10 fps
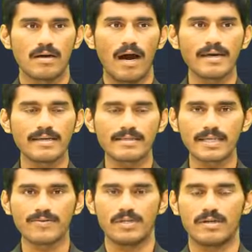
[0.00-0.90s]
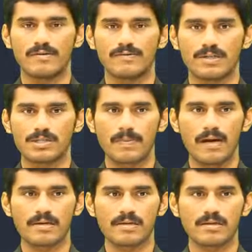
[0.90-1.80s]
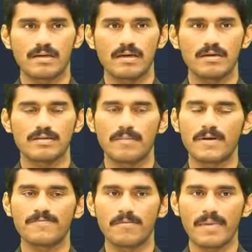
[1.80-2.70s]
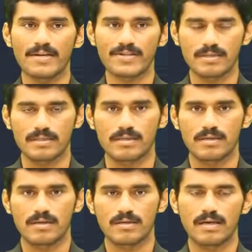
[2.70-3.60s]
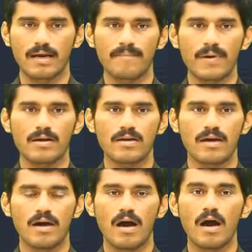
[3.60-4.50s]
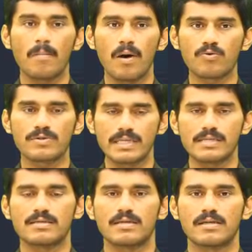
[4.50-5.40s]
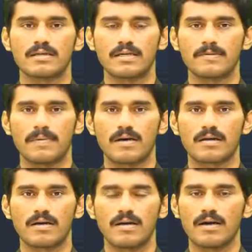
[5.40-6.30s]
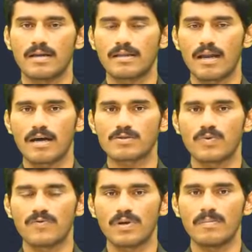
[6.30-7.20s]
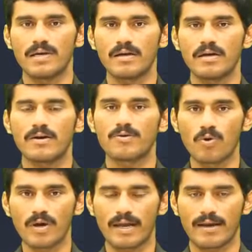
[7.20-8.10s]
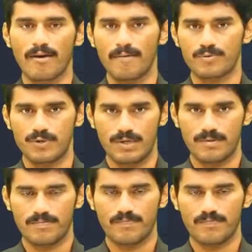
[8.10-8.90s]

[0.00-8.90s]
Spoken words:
I received, first part, some informations, second part, about it, third part, and the last one will be no error option.